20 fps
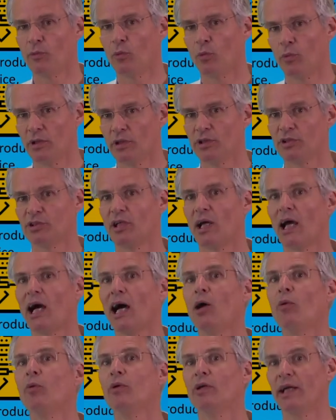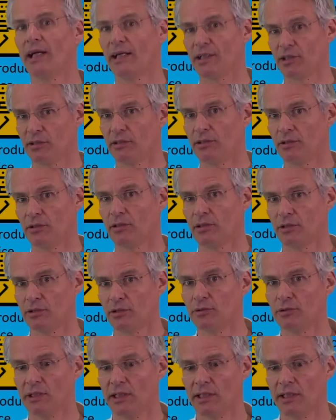words how we're actually going to do